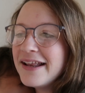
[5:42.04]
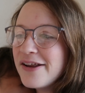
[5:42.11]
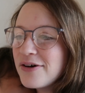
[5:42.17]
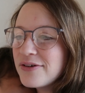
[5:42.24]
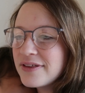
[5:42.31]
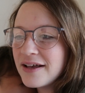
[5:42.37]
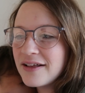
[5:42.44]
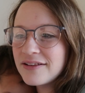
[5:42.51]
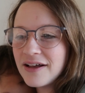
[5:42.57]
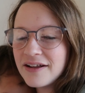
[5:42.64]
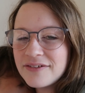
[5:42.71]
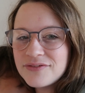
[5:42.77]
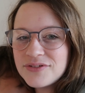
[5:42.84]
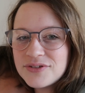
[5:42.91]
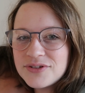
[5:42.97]
I know that a
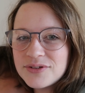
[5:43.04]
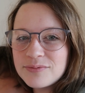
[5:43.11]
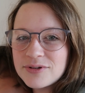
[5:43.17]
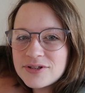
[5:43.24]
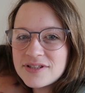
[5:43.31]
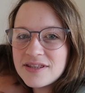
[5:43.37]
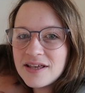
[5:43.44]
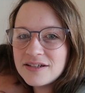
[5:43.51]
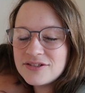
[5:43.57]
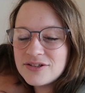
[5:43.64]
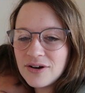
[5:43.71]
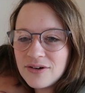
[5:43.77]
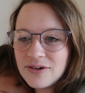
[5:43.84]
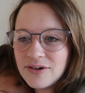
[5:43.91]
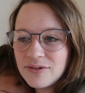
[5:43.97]
lot of YouTubers, they
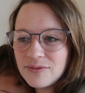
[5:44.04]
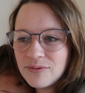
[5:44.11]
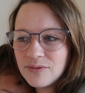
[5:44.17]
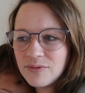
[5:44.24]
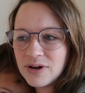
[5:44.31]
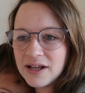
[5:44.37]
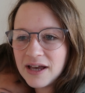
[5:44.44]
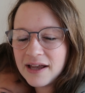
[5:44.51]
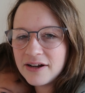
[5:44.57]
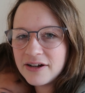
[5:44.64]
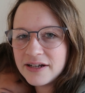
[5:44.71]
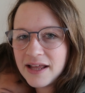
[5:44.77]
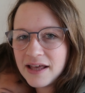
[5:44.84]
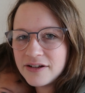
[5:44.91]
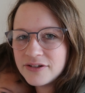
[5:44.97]
don't want to
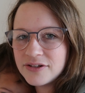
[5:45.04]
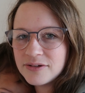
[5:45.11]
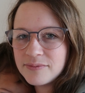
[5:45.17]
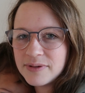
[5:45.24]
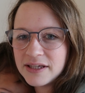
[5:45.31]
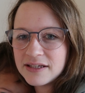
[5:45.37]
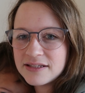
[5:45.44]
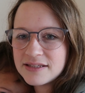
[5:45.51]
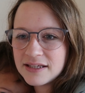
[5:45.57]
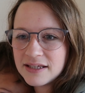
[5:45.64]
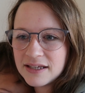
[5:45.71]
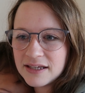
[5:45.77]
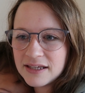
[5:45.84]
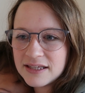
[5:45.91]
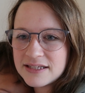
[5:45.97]
hire an editor because
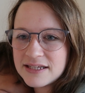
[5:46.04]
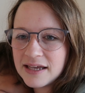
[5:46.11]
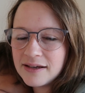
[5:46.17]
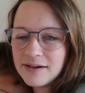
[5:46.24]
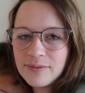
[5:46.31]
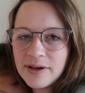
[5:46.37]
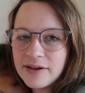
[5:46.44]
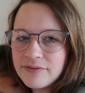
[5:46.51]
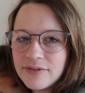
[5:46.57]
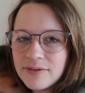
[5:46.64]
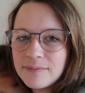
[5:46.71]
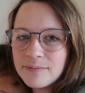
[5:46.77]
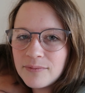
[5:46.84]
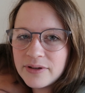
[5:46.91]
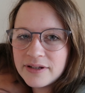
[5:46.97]
it can take away
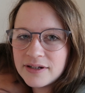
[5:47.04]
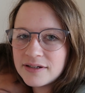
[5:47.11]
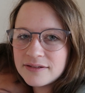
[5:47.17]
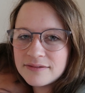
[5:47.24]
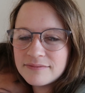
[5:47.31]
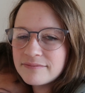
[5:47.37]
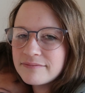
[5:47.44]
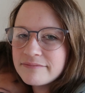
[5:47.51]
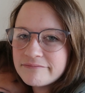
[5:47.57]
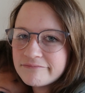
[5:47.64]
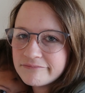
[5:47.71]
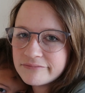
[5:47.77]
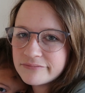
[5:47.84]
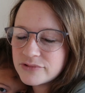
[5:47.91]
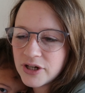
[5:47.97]
from what they're
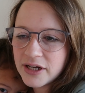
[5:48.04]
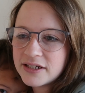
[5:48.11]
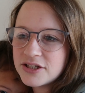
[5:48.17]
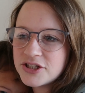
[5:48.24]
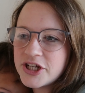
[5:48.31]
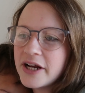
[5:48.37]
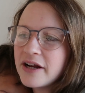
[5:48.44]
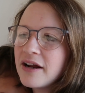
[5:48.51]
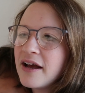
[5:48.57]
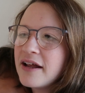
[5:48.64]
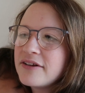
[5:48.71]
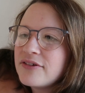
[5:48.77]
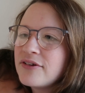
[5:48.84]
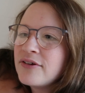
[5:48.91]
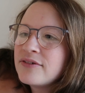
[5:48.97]
trying to share.
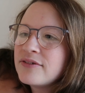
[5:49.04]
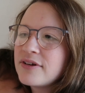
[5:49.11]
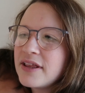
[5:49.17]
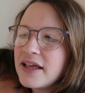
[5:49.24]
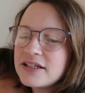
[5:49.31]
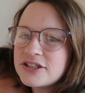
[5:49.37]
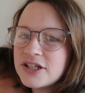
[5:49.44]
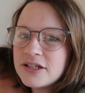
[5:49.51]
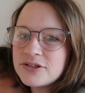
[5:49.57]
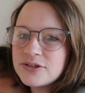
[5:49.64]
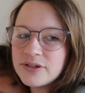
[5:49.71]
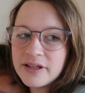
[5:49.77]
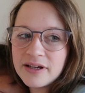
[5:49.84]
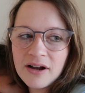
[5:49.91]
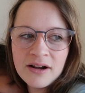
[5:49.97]
I don't know. Or like
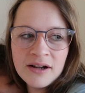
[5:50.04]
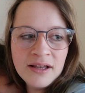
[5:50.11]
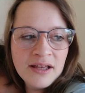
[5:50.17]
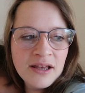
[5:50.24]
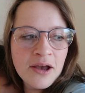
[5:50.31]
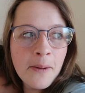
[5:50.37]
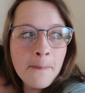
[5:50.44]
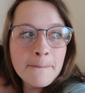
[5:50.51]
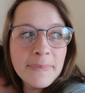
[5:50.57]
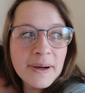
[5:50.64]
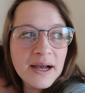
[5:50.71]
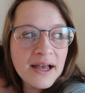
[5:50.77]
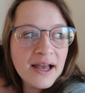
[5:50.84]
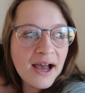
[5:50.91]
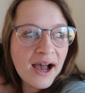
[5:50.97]
change who they are.
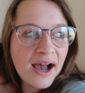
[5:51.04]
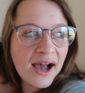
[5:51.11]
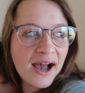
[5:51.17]
But